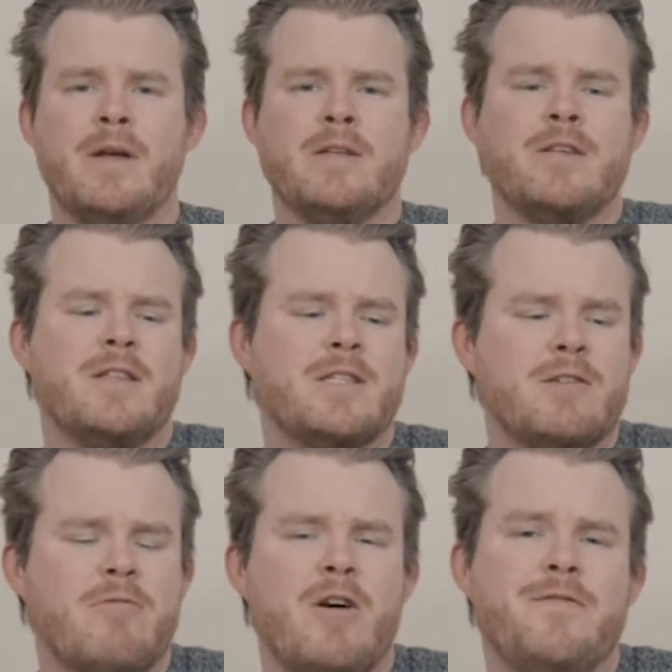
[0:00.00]
So this
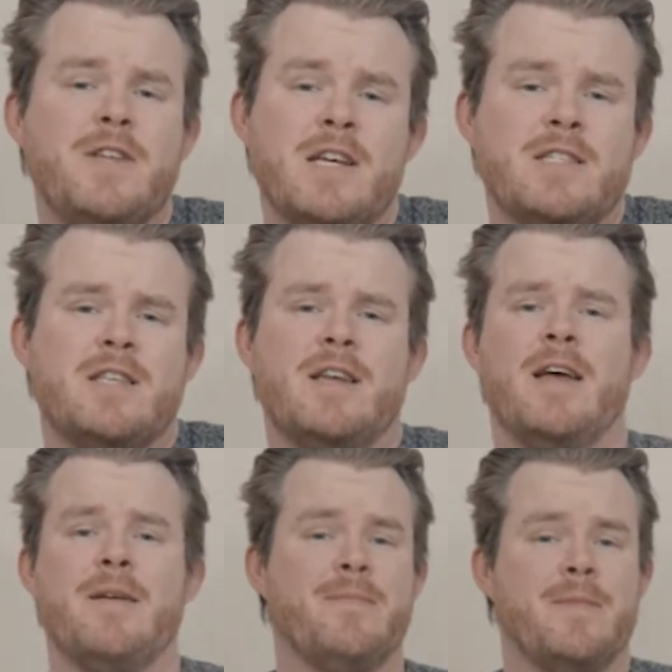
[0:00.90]
arrived
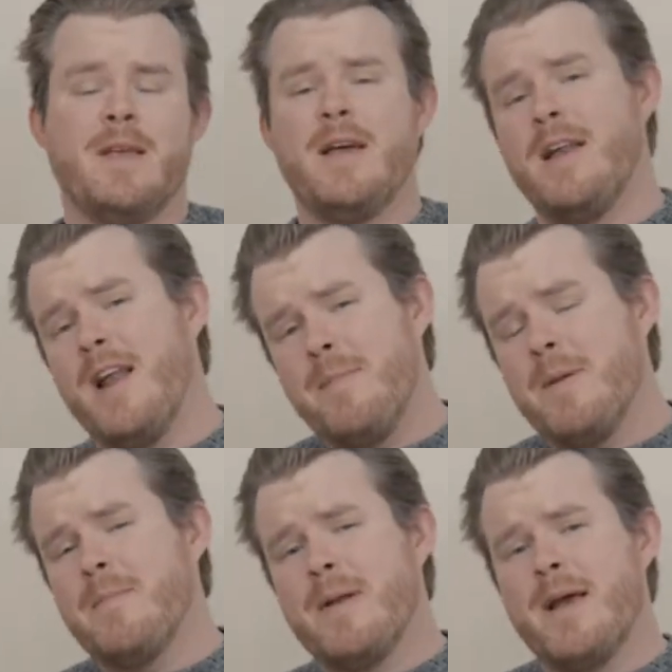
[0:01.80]
yesterday, and I've
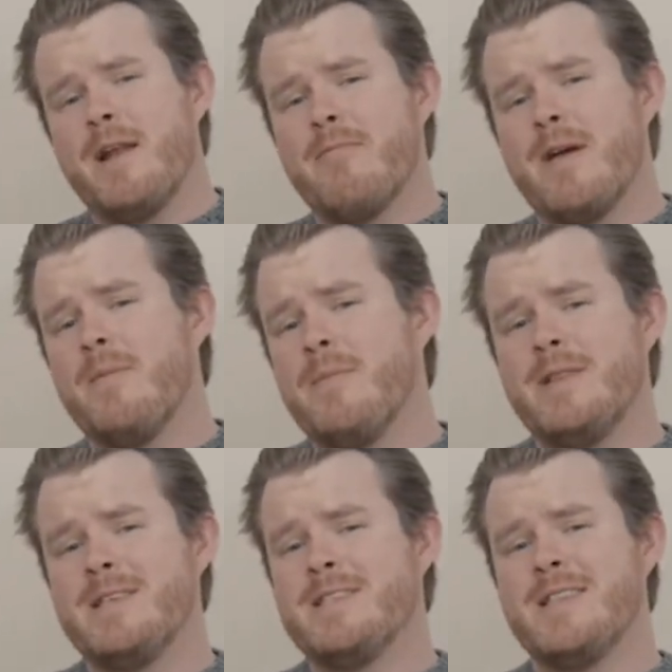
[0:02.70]
been playing around
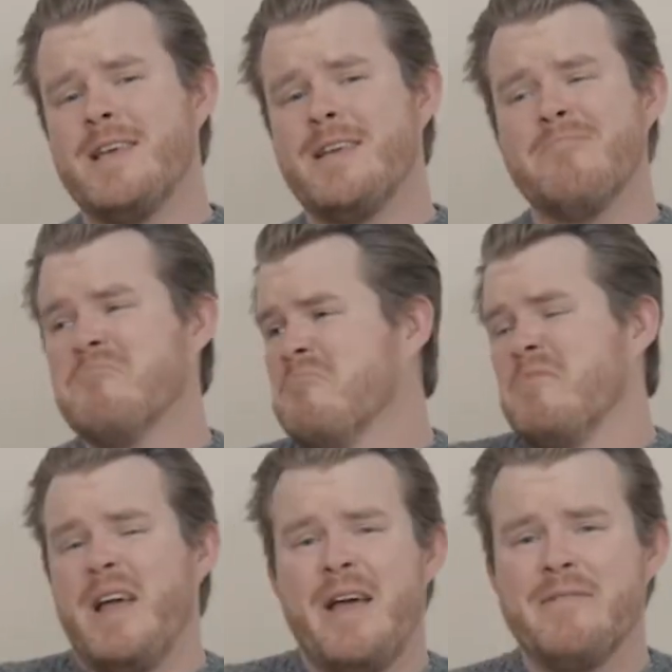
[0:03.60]
with this thing
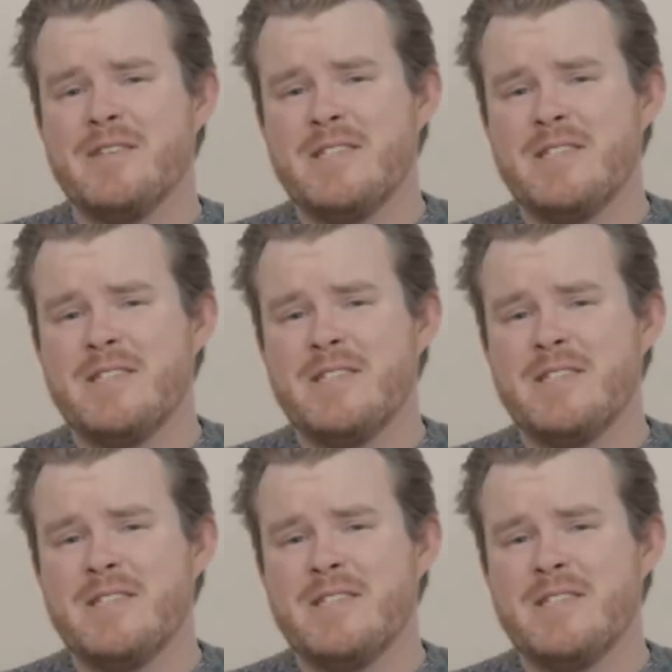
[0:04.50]
ever